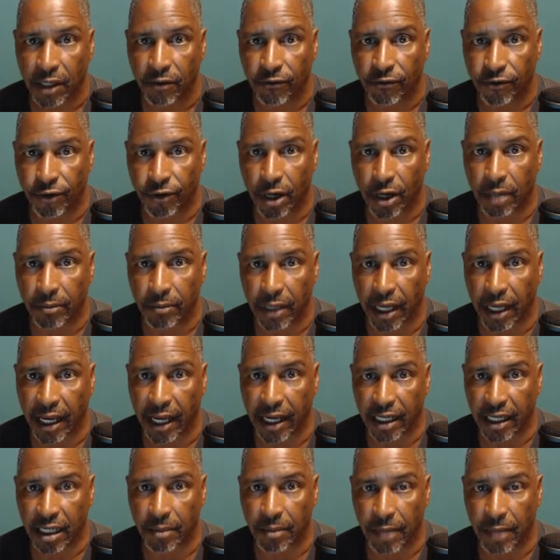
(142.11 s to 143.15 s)
from
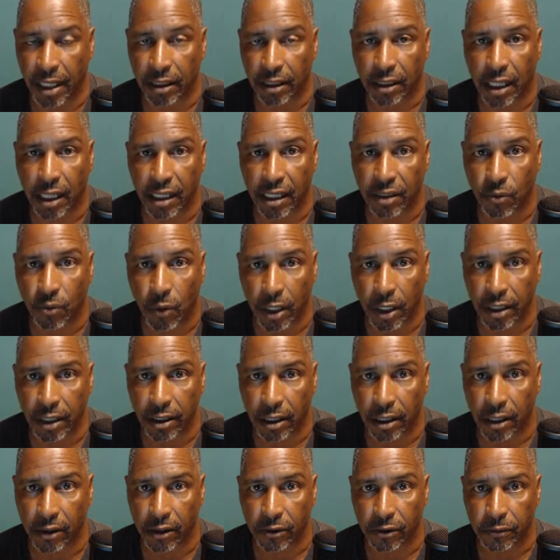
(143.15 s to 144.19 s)
a command line
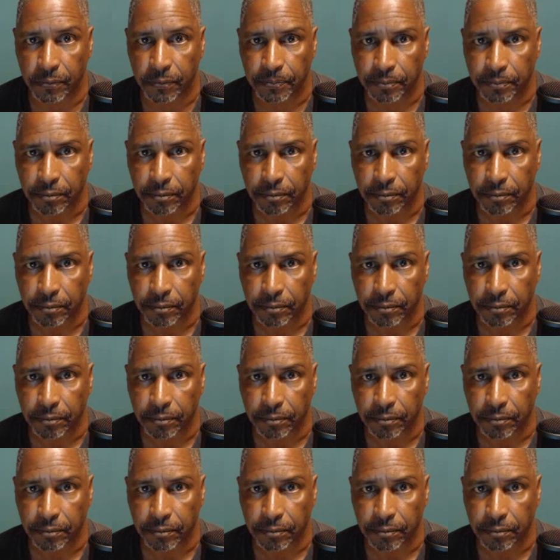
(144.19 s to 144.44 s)
window